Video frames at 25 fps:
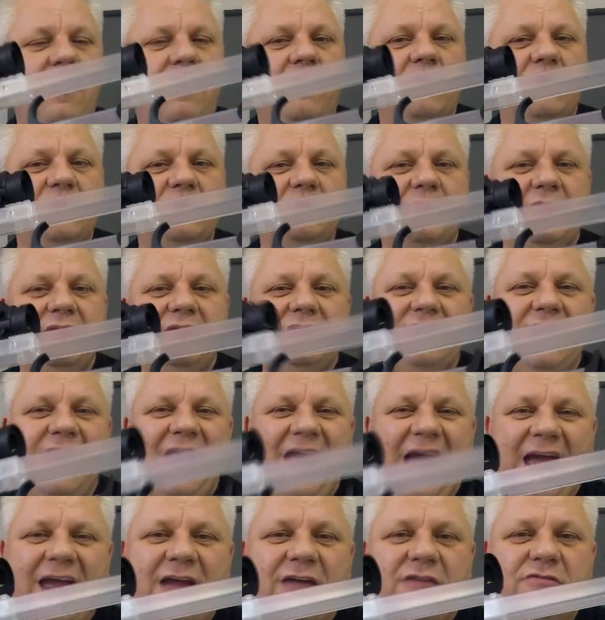which means the
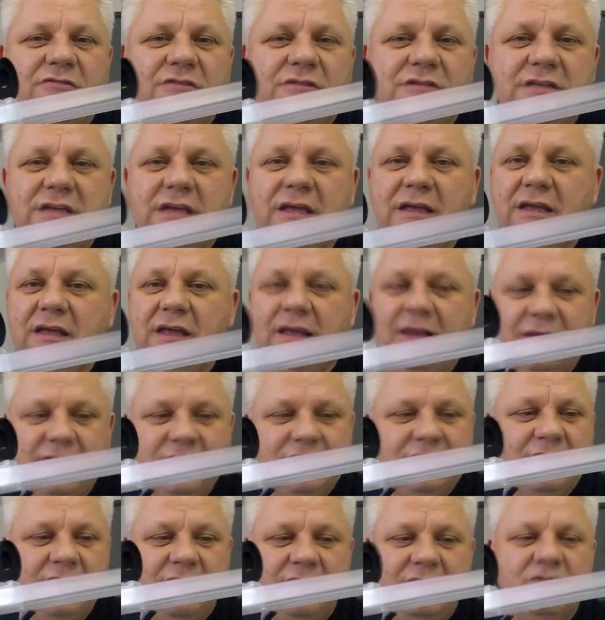accuracy
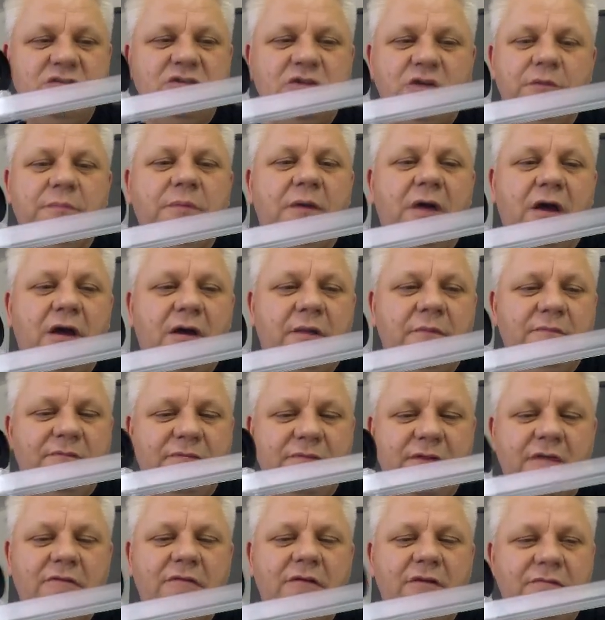is superb.
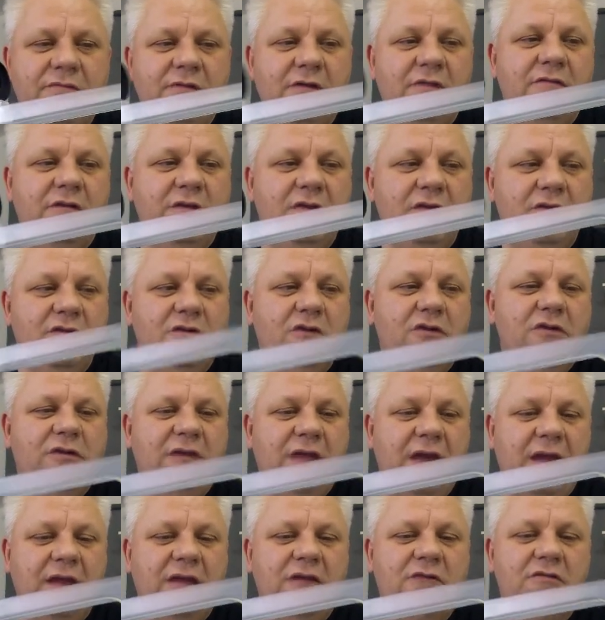Very, very good
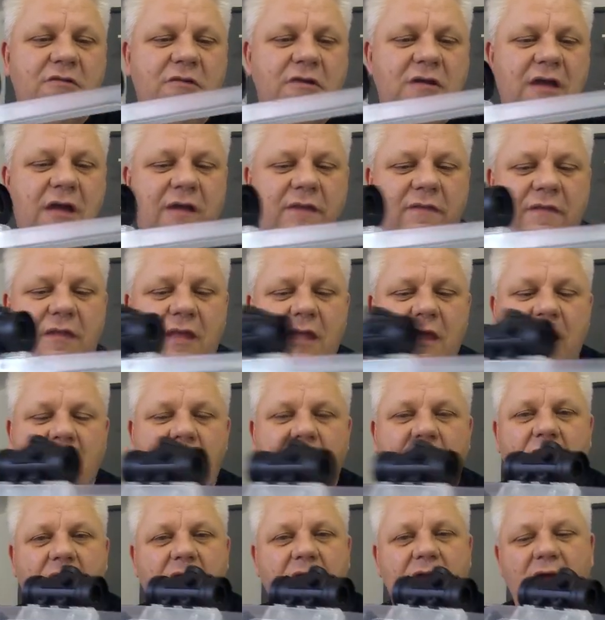accurate gun.
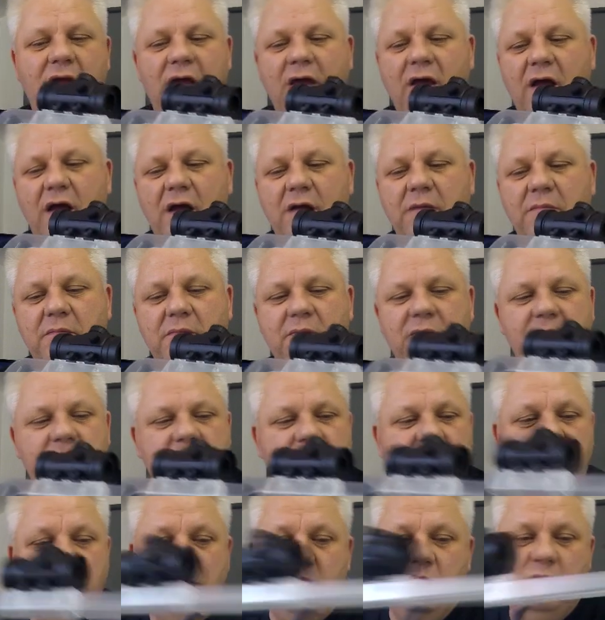
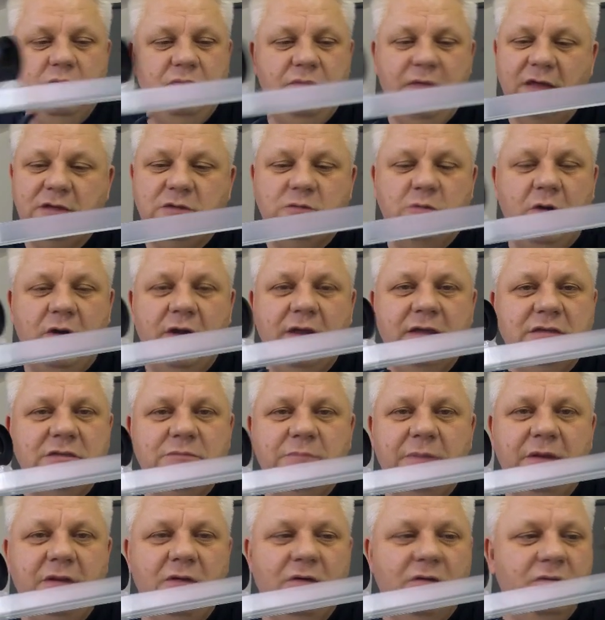That's why it's
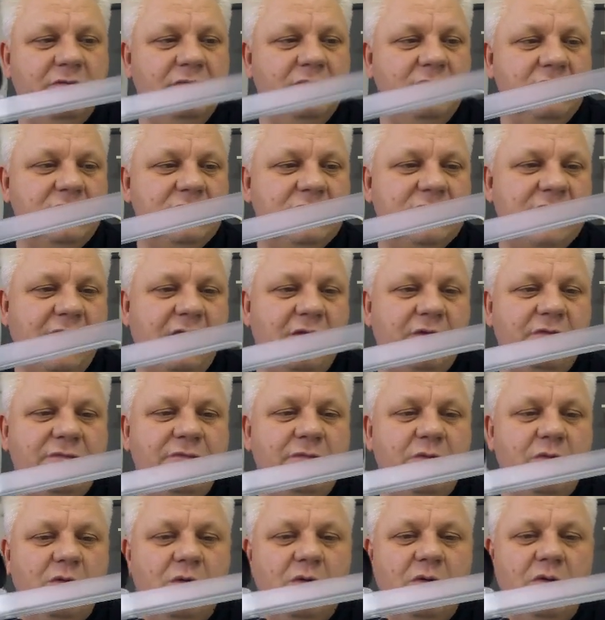been on sale
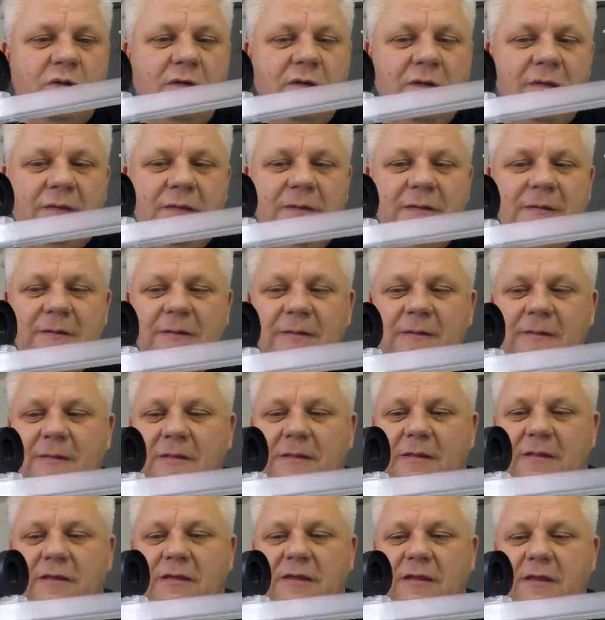for,
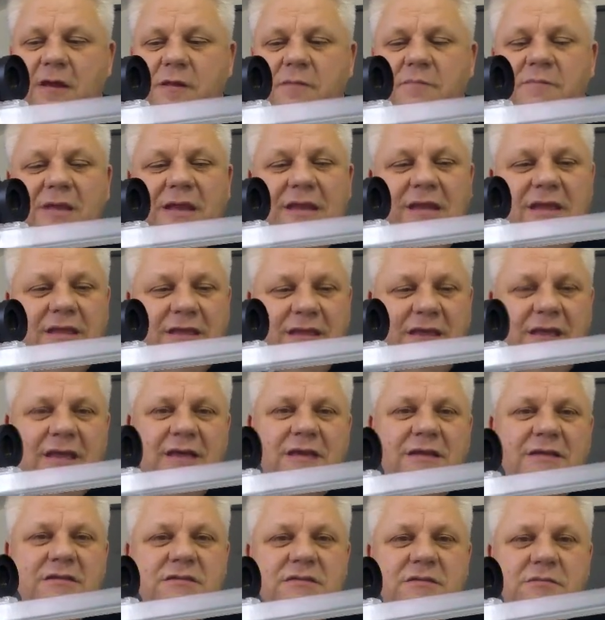you know, many
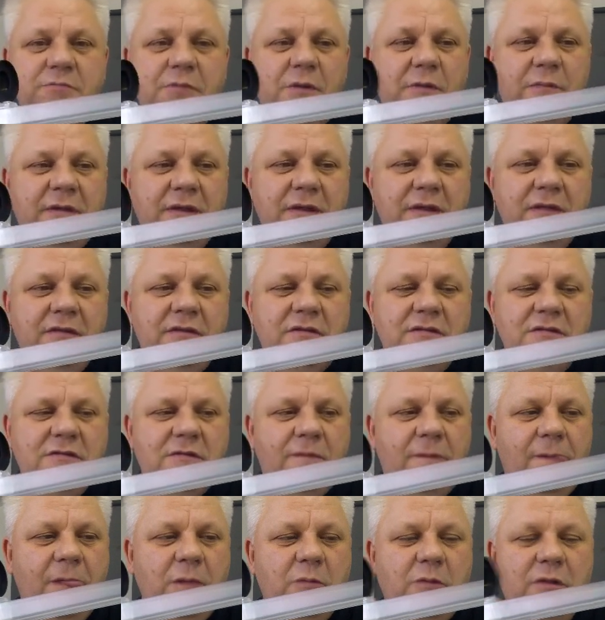years. Probably
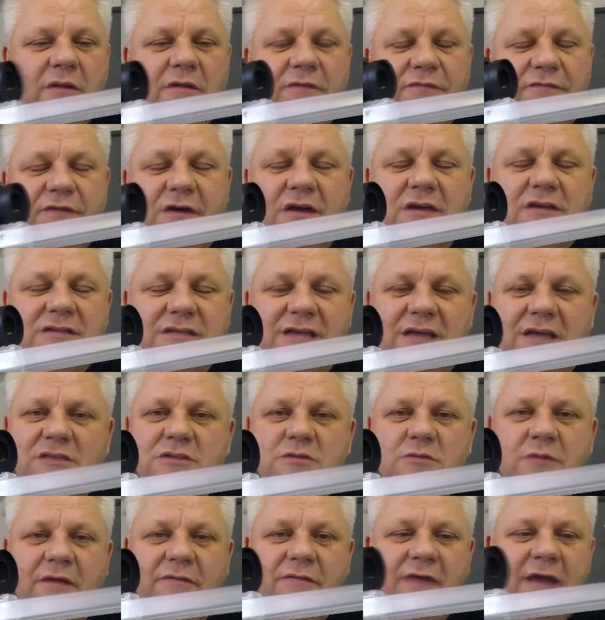one of the first
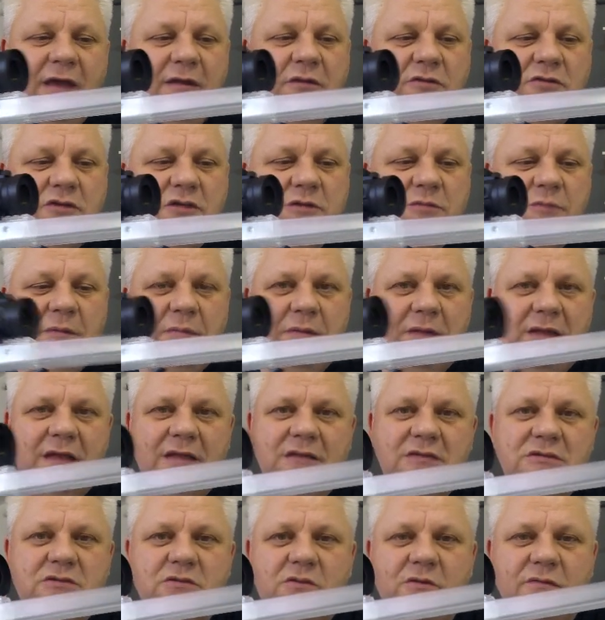guns we ever had on Just BB
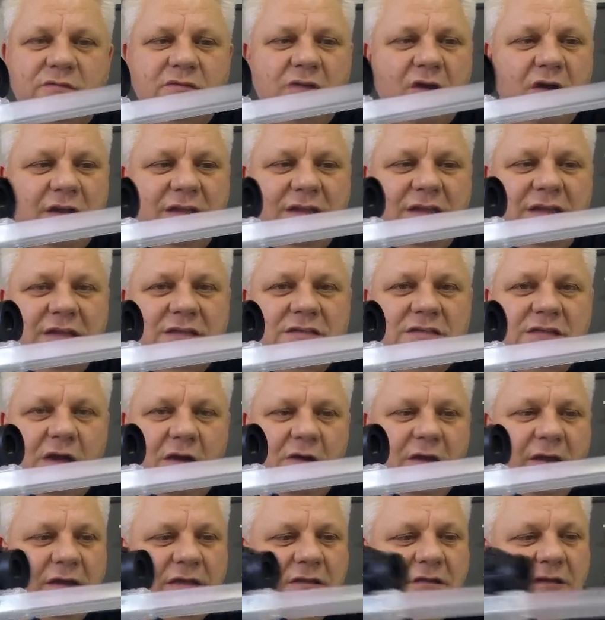Guns, sort of 9 years
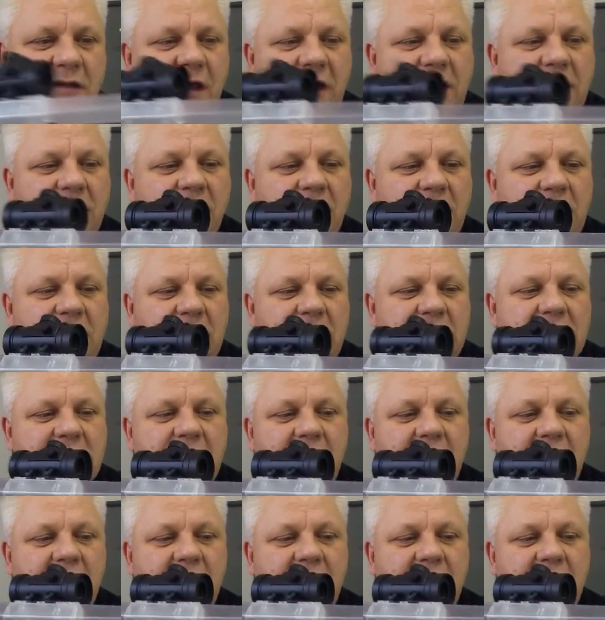ago, eight, nine years